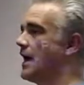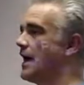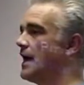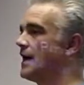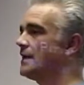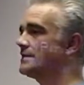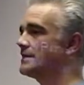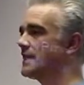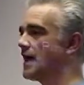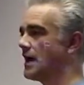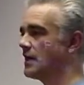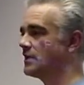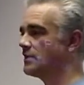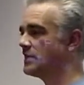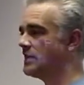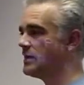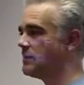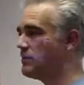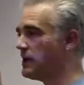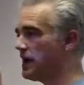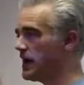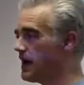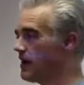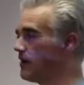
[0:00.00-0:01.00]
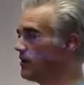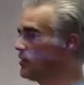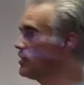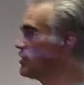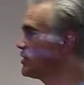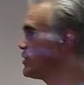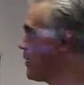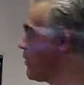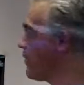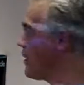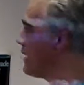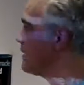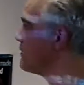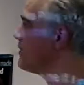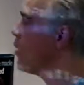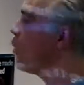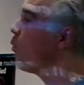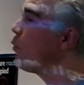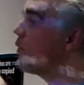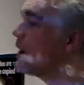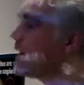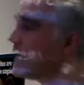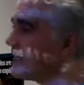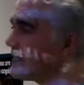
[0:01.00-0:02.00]
is actually be showing that
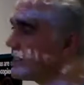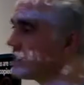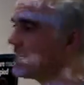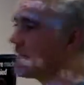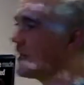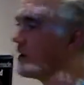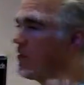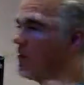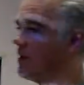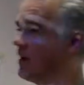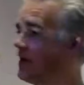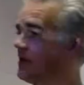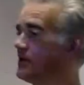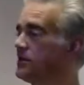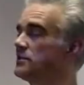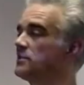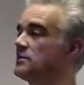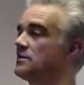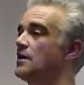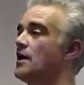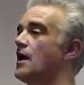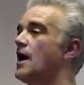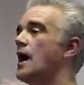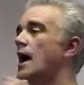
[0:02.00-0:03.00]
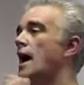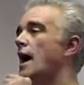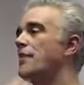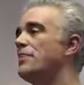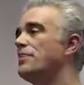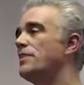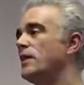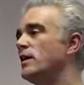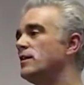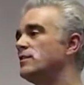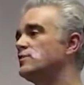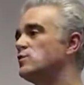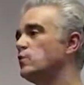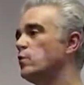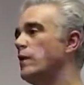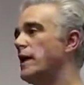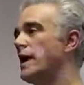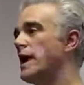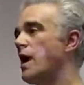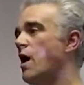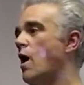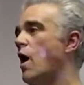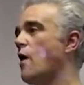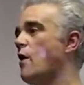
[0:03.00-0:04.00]
we're serious and that
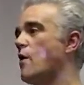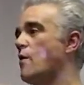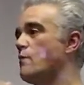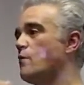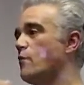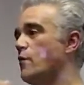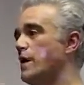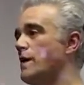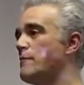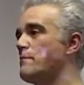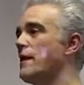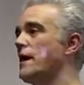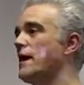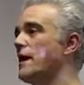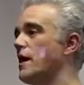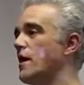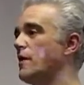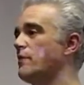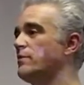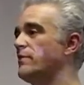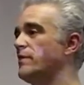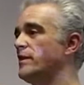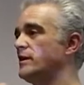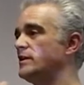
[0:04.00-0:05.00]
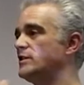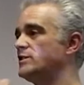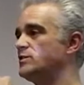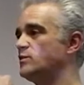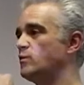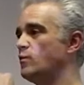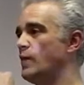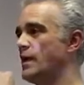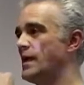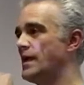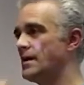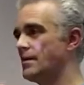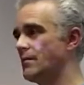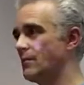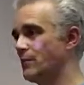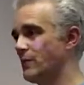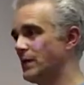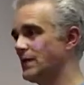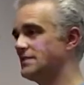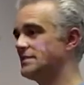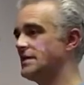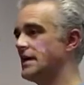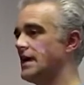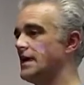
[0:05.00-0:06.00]
we're um, we that we can
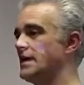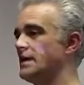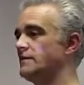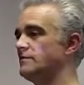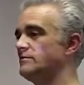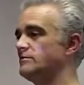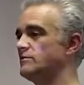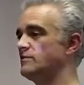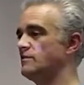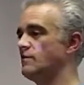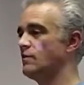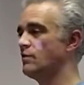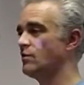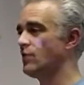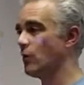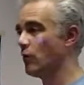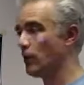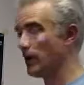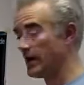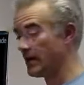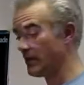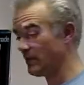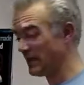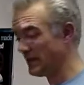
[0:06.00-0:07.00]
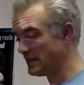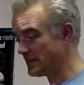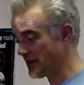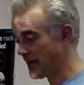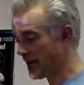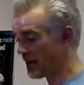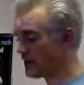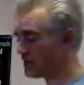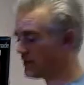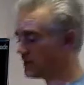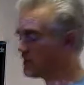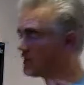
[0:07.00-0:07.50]
be taken that we can be taken